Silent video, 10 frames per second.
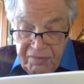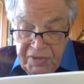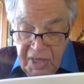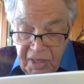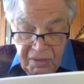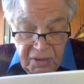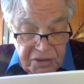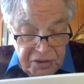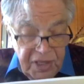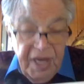of the
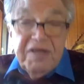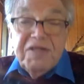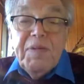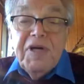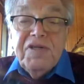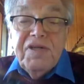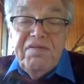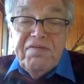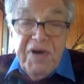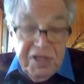English and
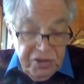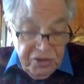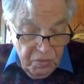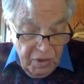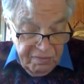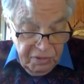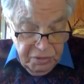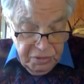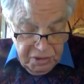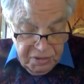especially French
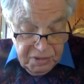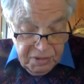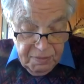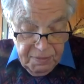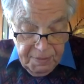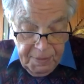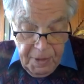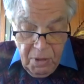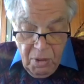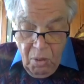revolutions.
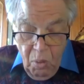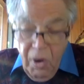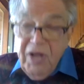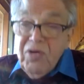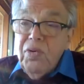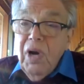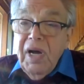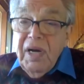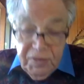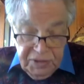While
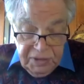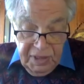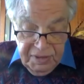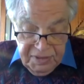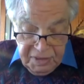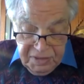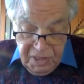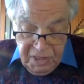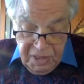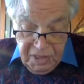crowds
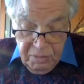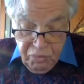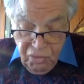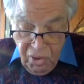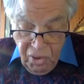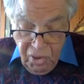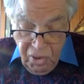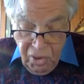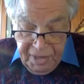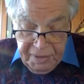existed prior
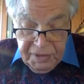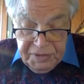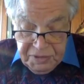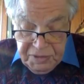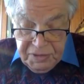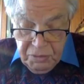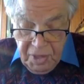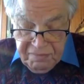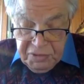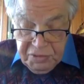to the two
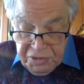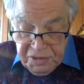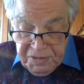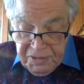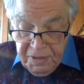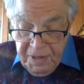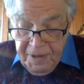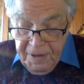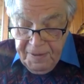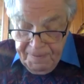revolutions,
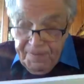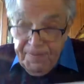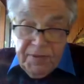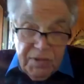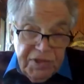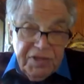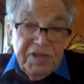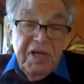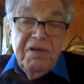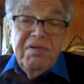
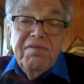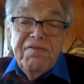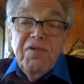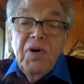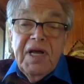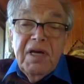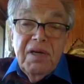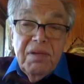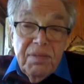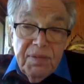sixteen
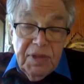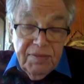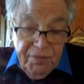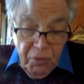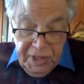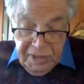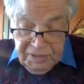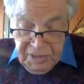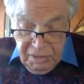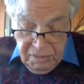forty,
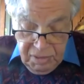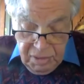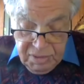forties and